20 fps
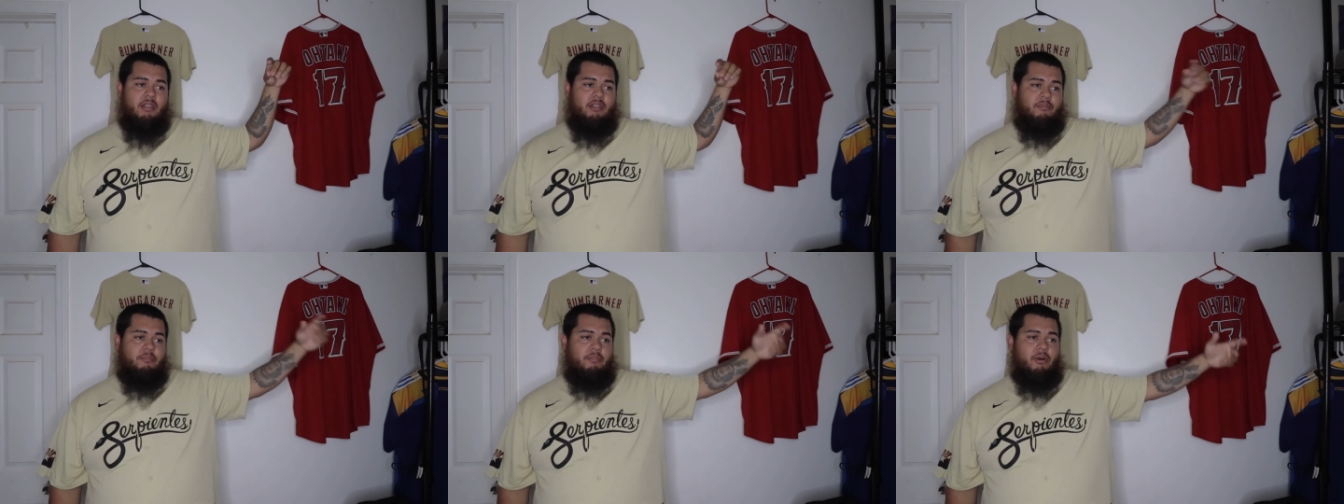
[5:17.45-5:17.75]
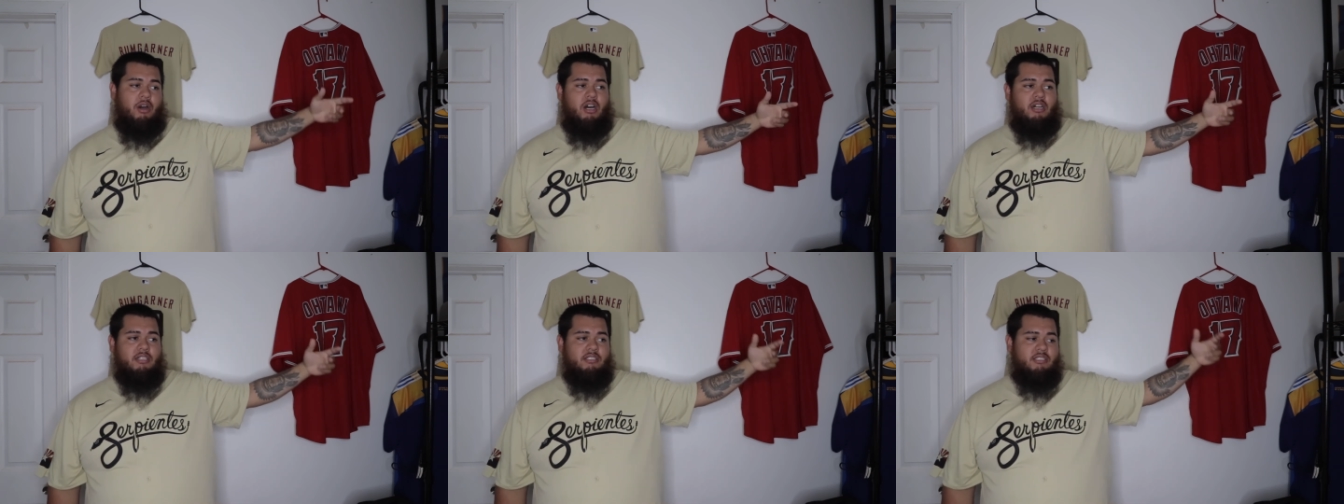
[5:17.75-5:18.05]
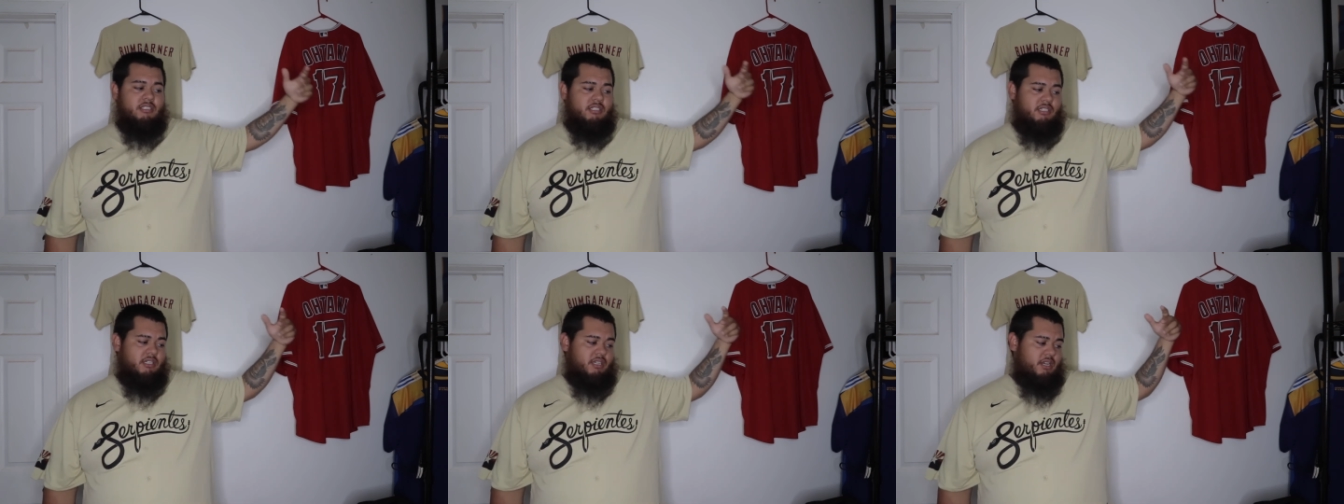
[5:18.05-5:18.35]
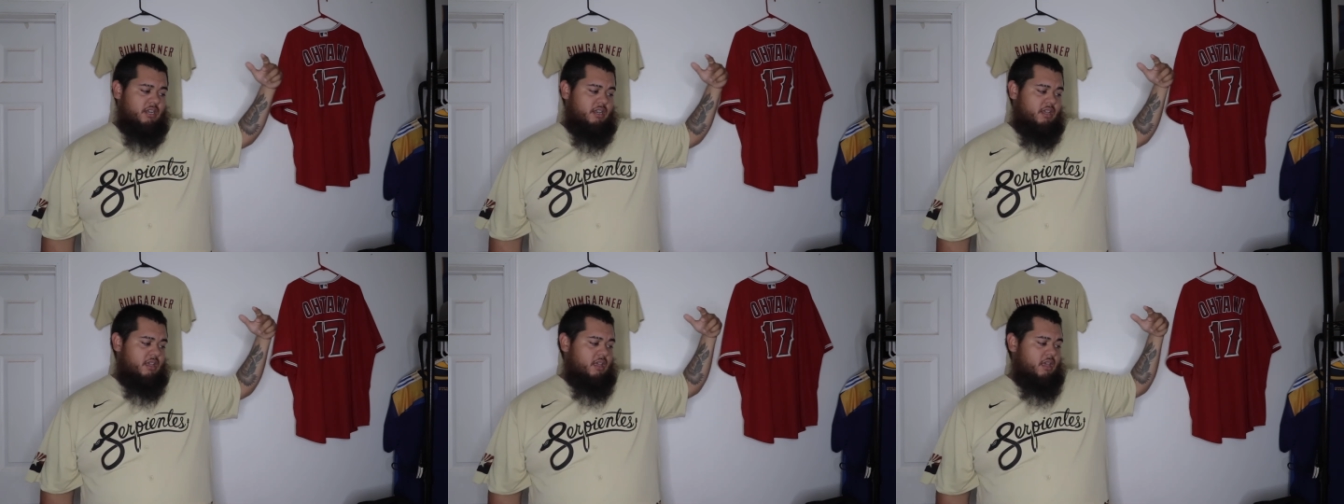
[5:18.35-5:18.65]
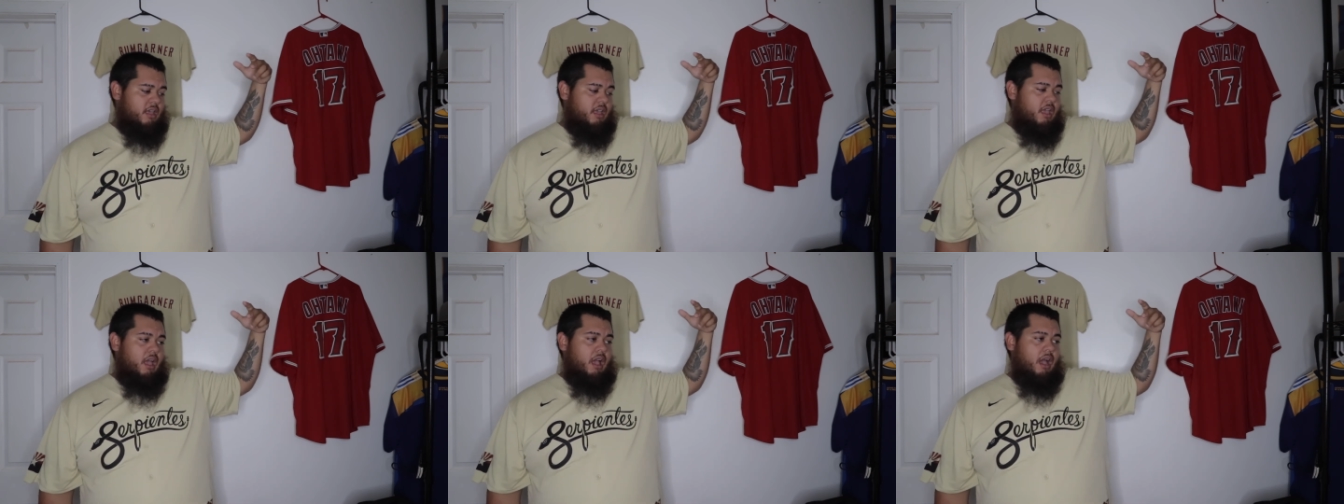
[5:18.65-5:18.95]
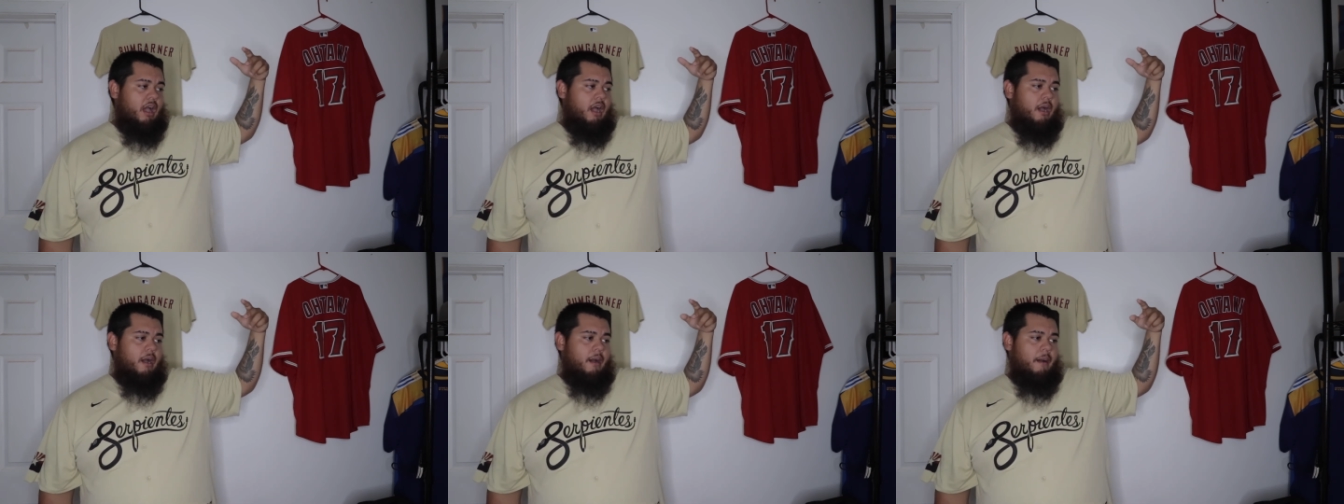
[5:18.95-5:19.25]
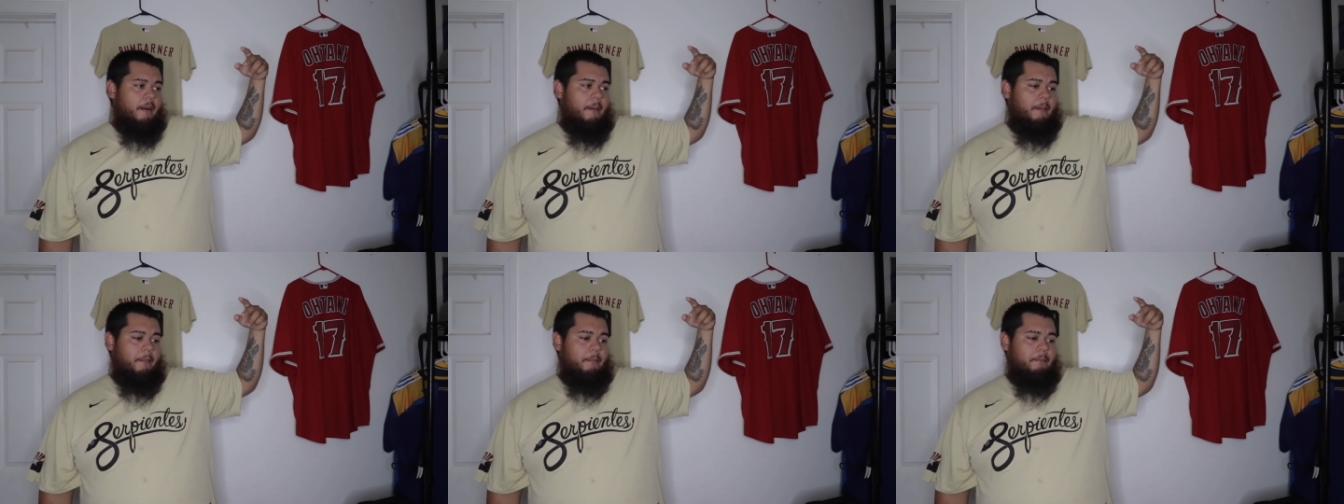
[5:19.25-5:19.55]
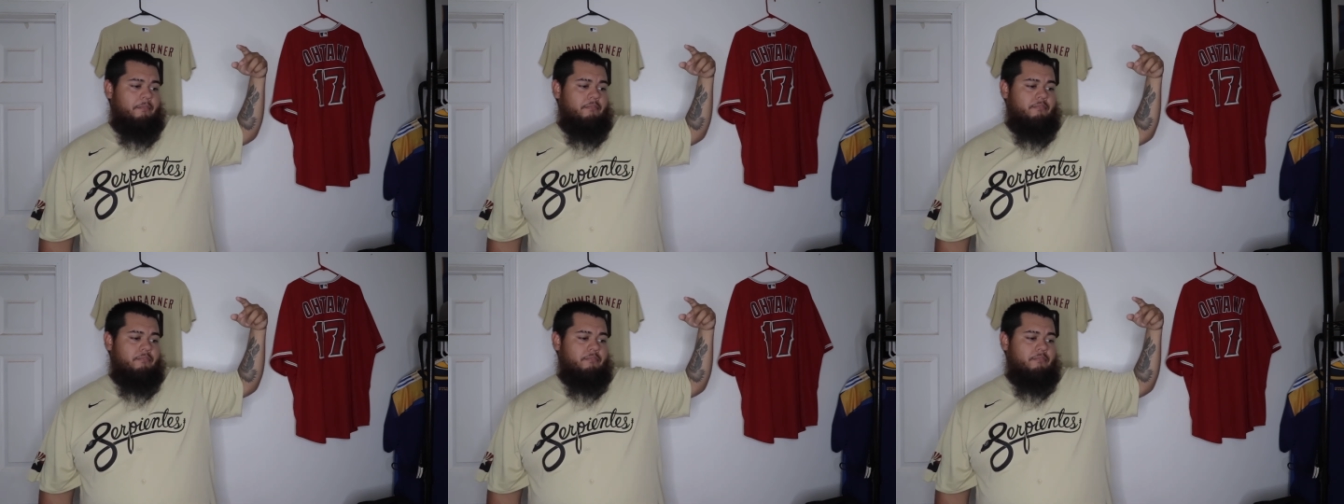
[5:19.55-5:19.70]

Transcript: the Boston, um,